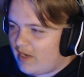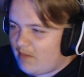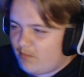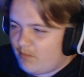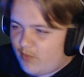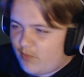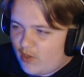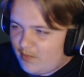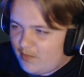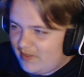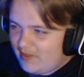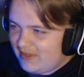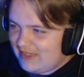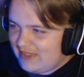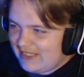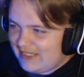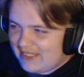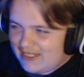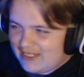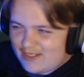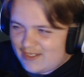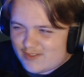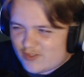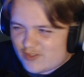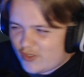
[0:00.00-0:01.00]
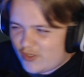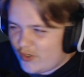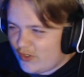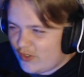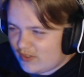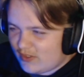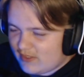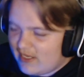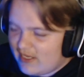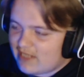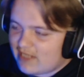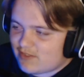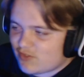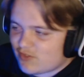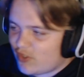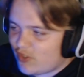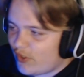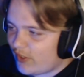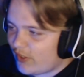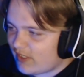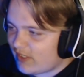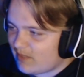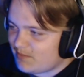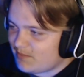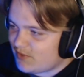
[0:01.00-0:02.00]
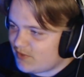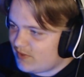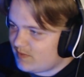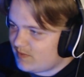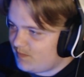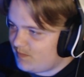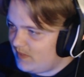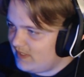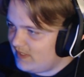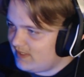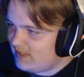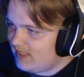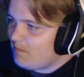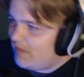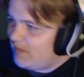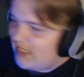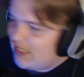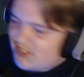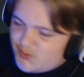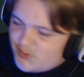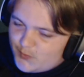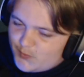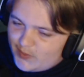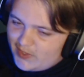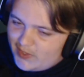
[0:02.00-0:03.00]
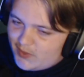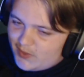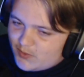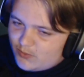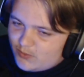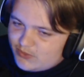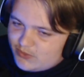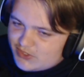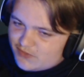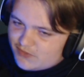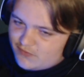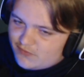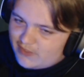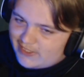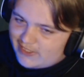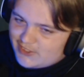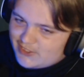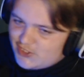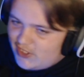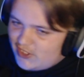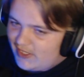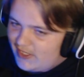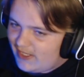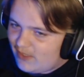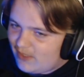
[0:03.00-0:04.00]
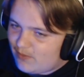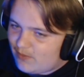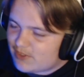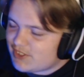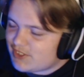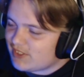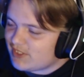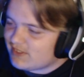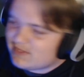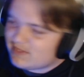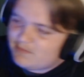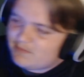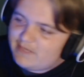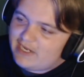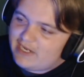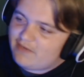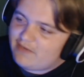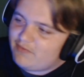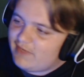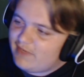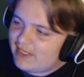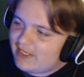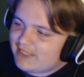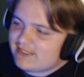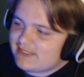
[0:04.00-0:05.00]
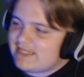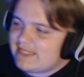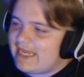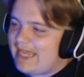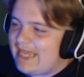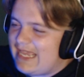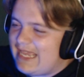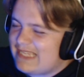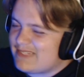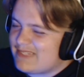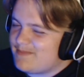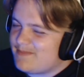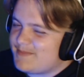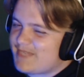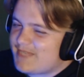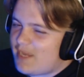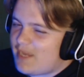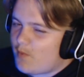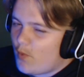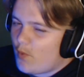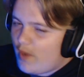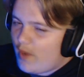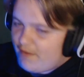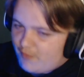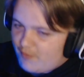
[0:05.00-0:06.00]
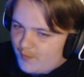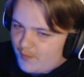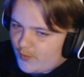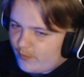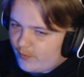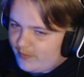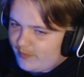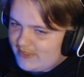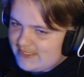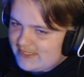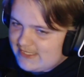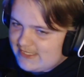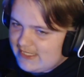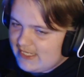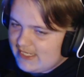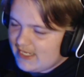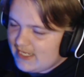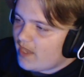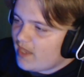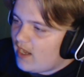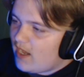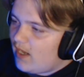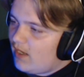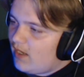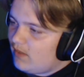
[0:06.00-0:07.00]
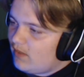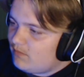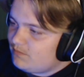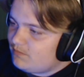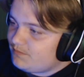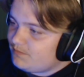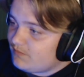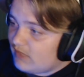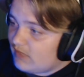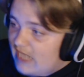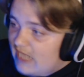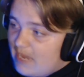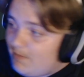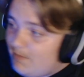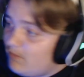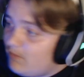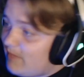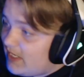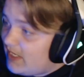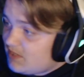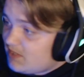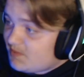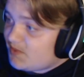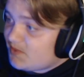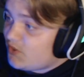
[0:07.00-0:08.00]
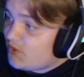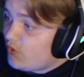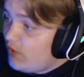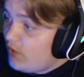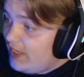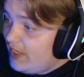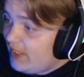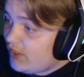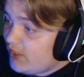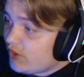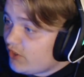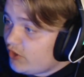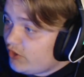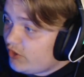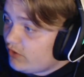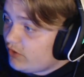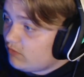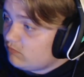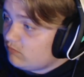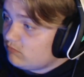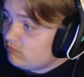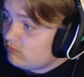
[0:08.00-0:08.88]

I'm probably thinking he's not hooked. Yeah, it's not hooked up to his PC. That's really cool, just for like chilling, watching some Netflix, taking some time away from your PC. Cable management really good.